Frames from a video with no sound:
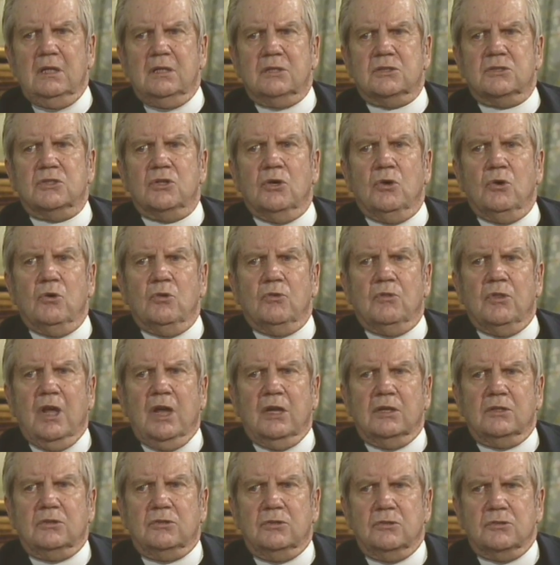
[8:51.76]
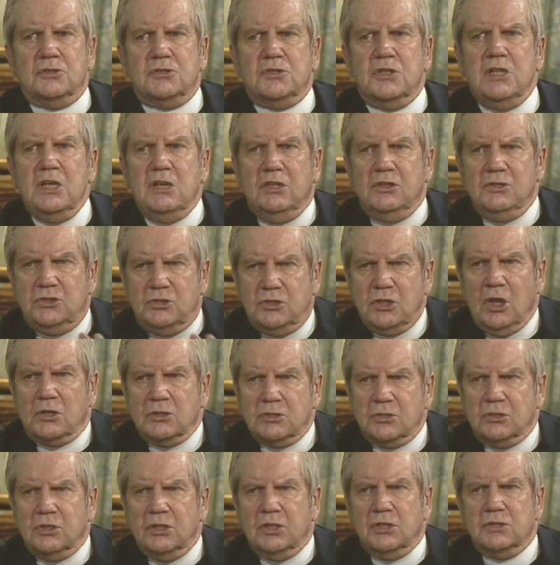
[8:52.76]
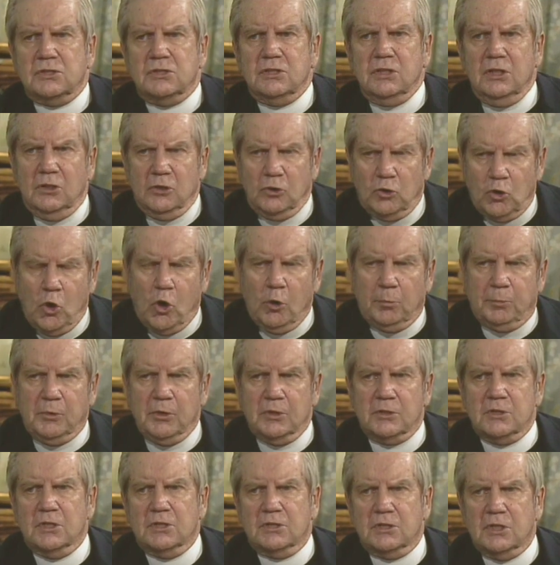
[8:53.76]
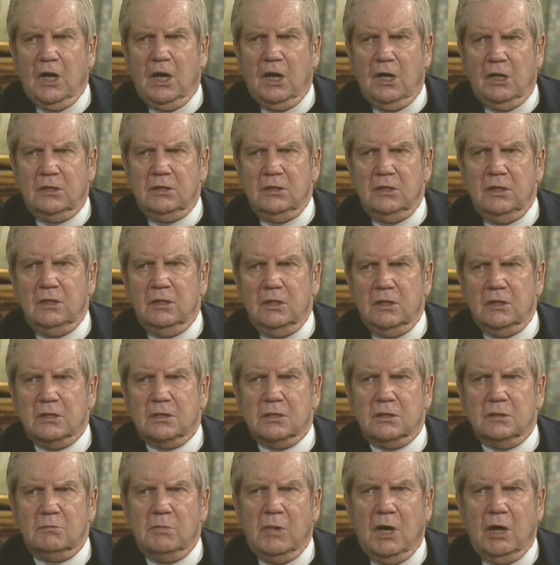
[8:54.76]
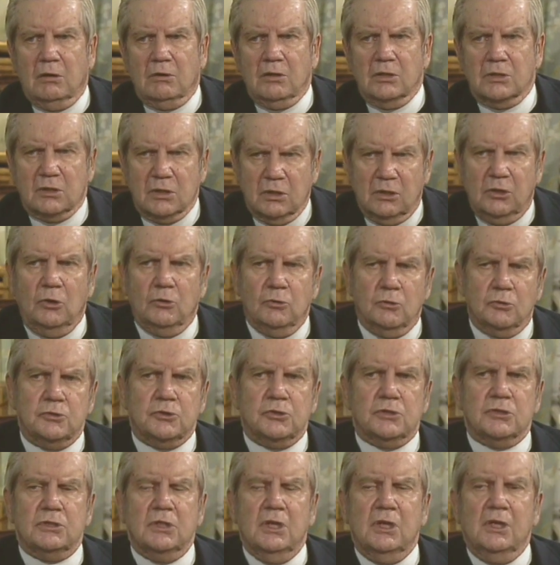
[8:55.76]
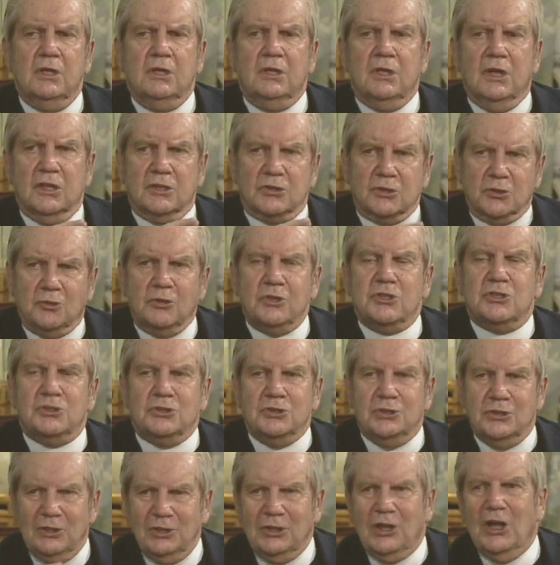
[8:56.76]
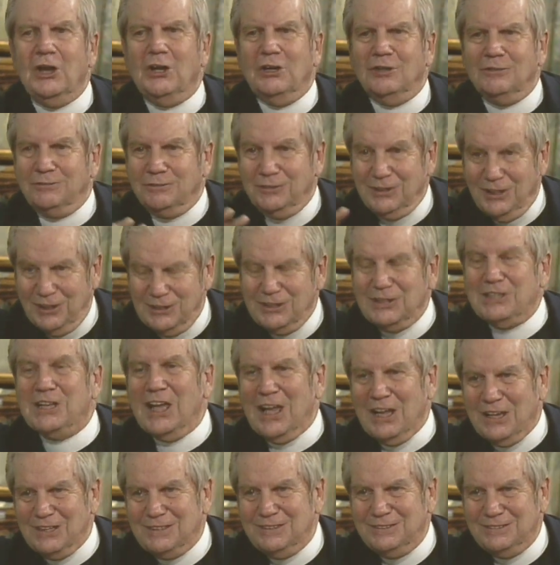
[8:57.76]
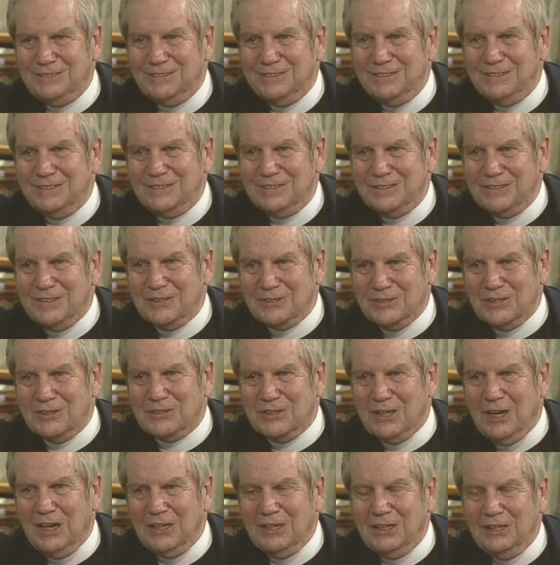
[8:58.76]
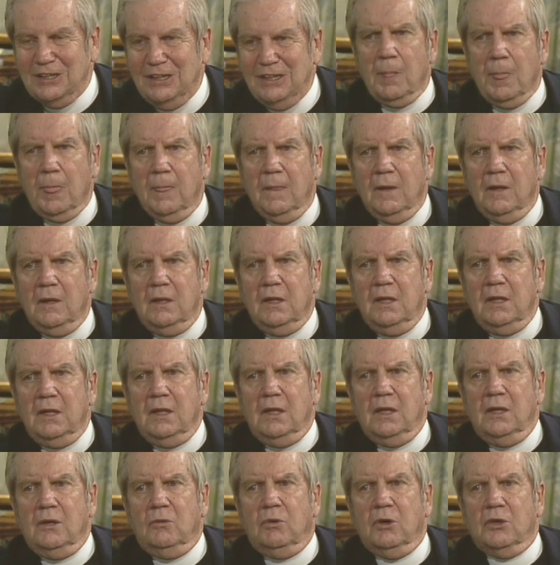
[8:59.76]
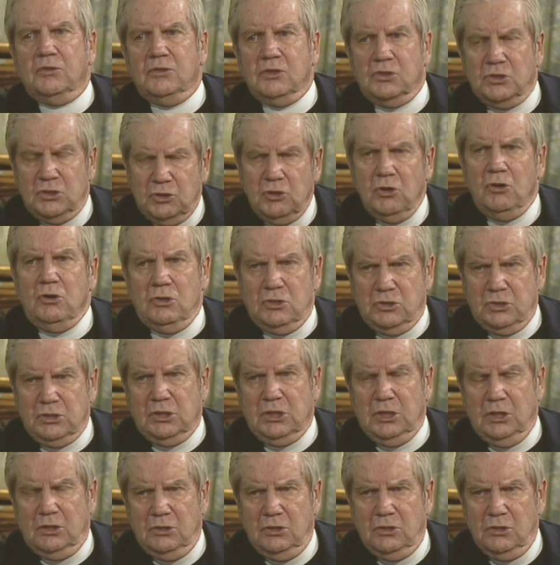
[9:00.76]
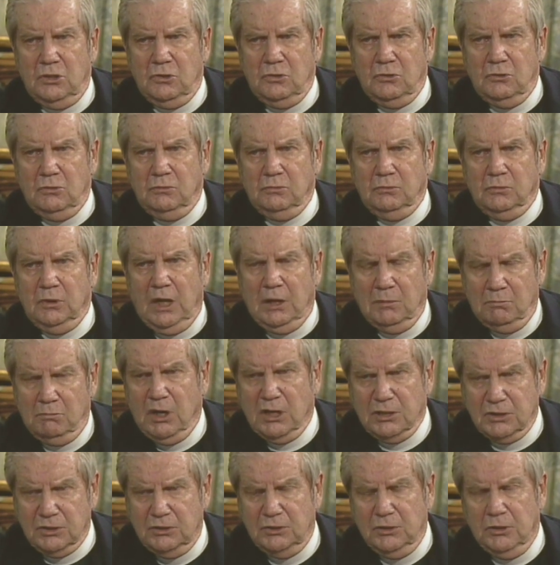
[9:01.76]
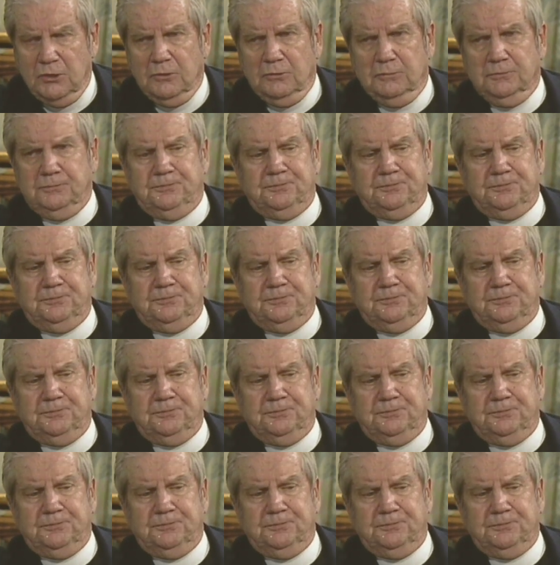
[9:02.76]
So that to seek justice in corporate society, it is about as close as Christian love can get to mm. society. What the church can do and must do